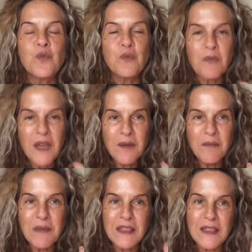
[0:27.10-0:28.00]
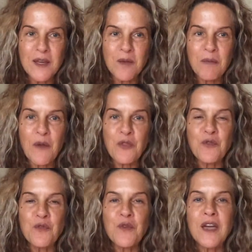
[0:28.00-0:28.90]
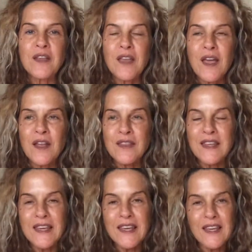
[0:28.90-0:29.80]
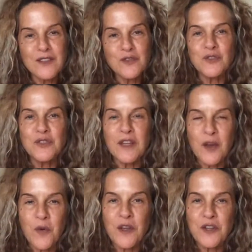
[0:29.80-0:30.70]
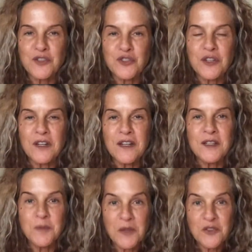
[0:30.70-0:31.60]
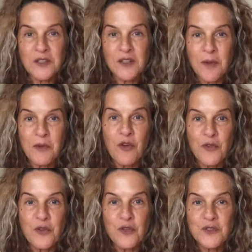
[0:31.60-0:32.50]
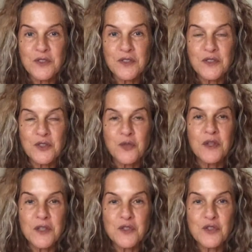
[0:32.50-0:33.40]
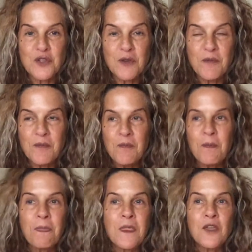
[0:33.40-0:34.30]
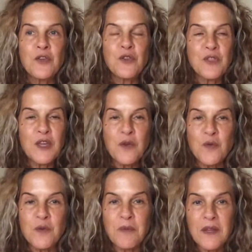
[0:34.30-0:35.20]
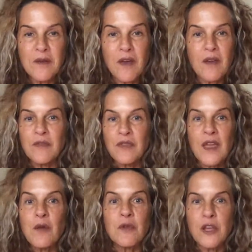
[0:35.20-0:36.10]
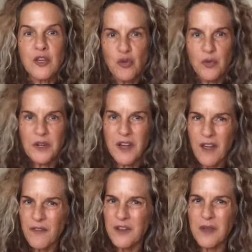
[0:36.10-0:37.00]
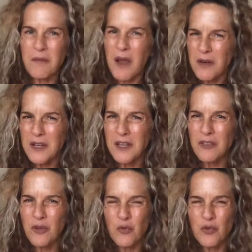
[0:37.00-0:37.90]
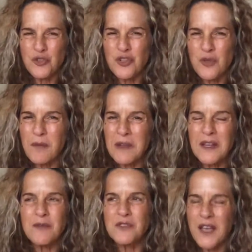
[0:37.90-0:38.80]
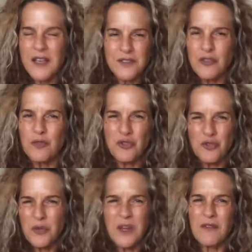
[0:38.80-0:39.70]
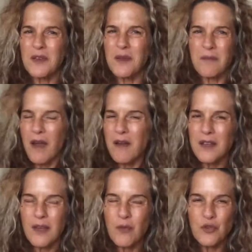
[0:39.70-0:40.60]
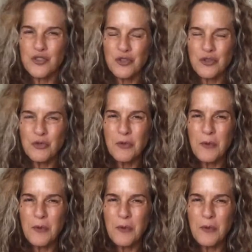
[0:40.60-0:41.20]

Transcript: Made me think about the fact that the answer to that question, especially coming off a narcissistic relationship, you think would be, they were like, you would never get married again though, would you? I mean, he was asking you, but you would never get married again, would you?